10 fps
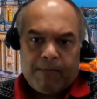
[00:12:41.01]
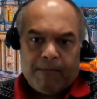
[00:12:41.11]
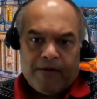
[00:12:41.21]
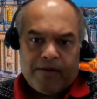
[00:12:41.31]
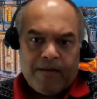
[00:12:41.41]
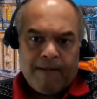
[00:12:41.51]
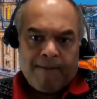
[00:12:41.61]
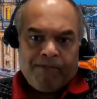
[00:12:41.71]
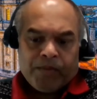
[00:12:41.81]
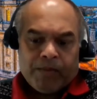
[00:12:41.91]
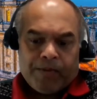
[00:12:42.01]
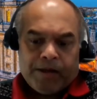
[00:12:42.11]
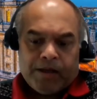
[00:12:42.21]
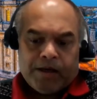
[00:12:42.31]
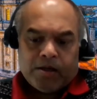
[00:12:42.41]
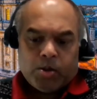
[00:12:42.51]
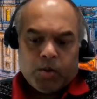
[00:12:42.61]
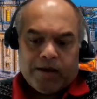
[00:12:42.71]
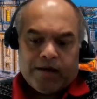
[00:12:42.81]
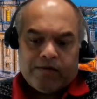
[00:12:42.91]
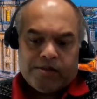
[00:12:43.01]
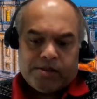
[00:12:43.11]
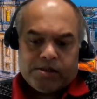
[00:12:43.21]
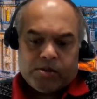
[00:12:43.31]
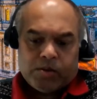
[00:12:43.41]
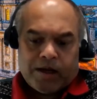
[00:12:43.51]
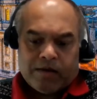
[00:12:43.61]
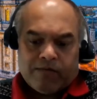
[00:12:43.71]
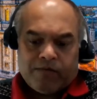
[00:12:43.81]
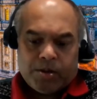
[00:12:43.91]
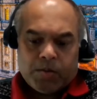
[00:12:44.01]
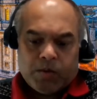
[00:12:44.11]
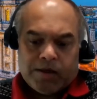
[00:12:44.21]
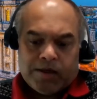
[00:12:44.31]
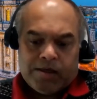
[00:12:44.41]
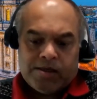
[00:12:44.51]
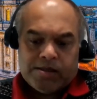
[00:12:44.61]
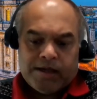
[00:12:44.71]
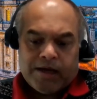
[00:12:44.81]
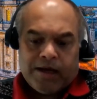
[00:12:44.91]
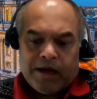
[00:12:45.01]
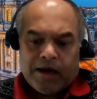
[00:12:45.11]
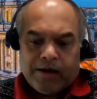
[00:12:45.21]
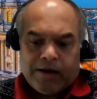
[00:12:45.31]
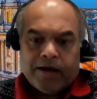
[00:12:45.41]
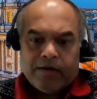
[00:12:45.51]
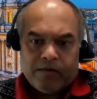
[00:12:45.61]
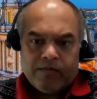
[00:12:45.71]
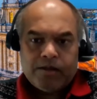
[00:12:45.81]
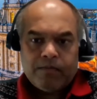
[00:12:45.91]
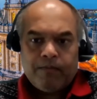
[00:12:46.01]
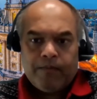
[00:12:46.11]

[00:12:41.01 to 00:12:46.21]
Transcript: Yes, but there are two characteristics to that. The first one is that they are data driven,